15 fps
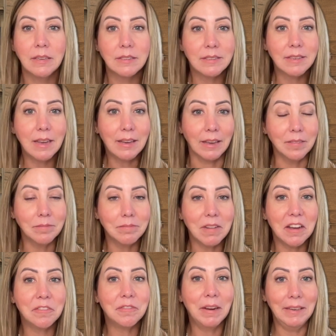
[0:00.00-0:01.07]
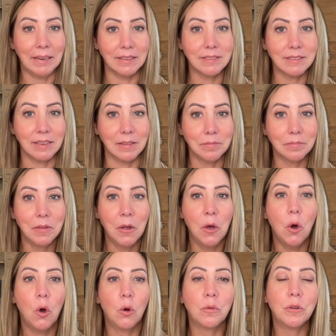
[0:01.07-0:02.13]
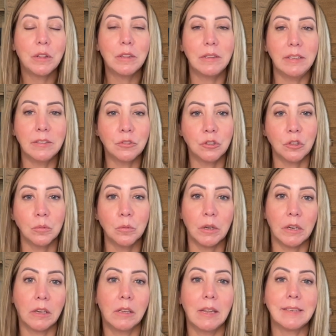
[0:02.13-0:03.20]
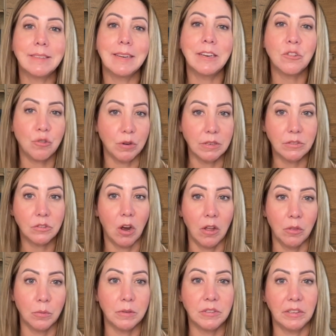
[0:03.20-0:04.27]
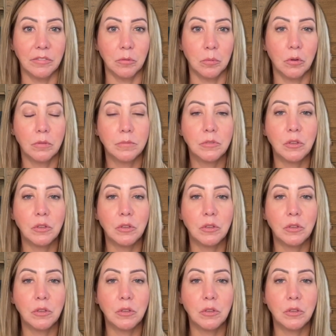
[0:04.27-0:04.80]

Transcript: Second, a financing. Over the lease term, we're going to collect interest on the receivable.